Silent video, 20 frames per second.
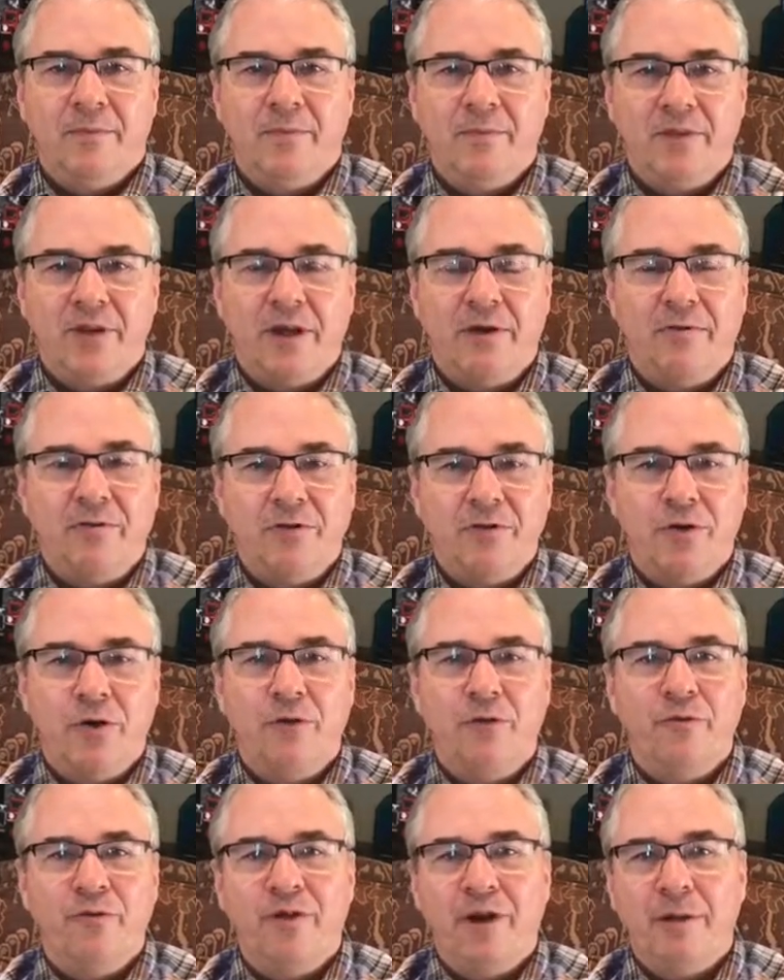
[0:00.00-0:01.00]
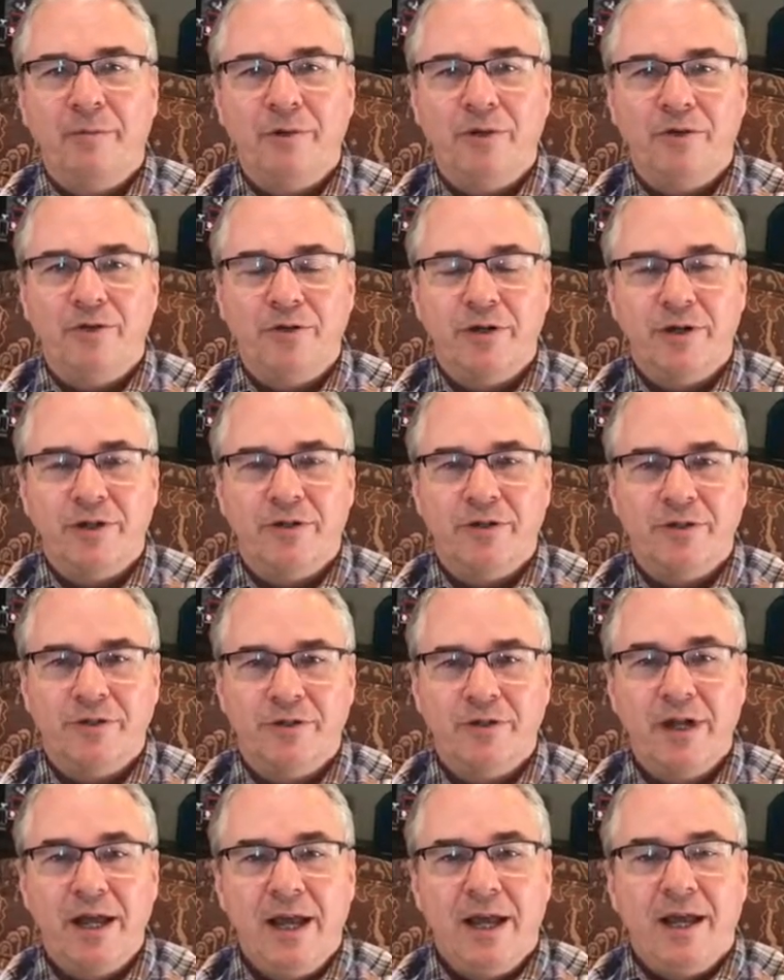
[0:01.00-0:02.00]
set of his own family
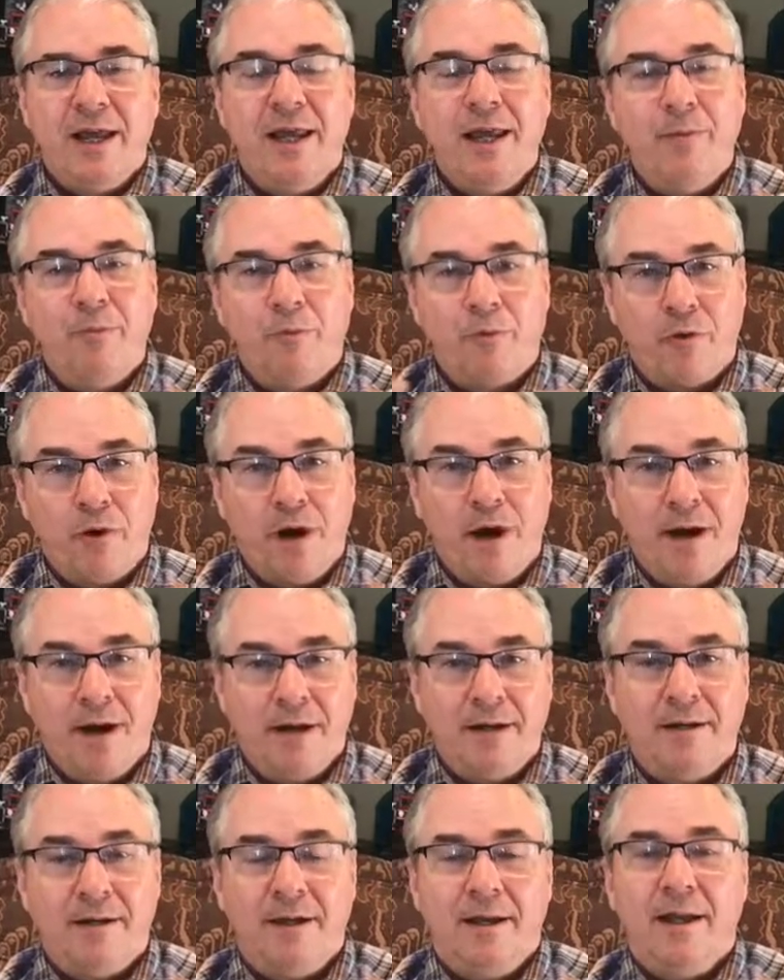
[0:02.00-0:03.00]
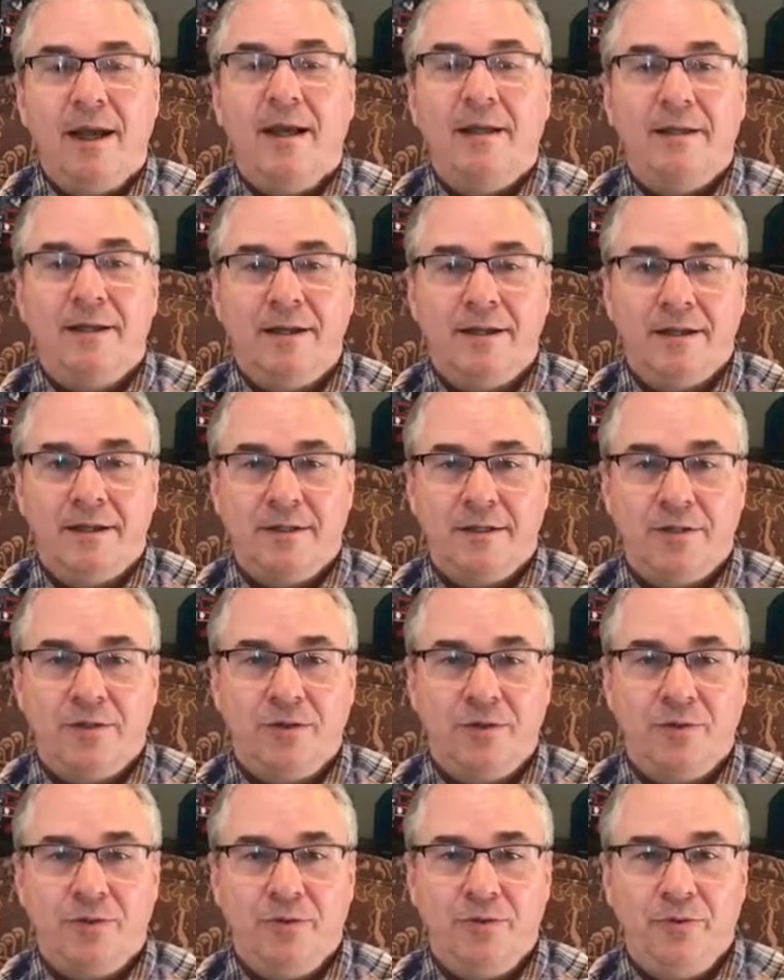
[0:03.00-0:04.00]
traditions, he brought an elegance
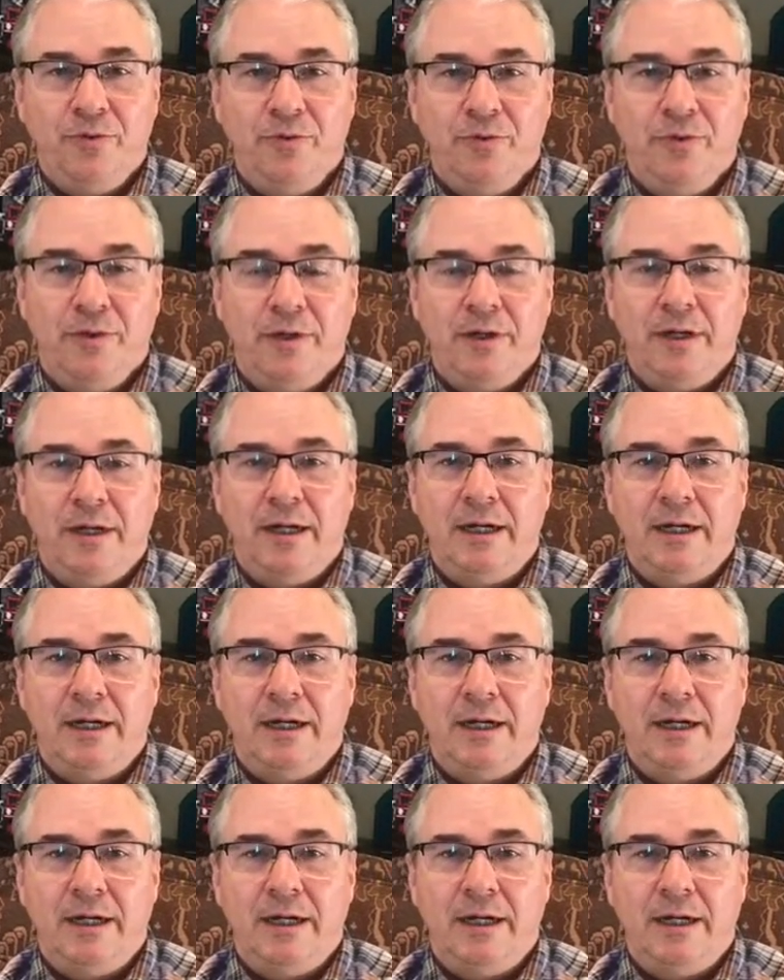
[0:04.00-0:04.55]
to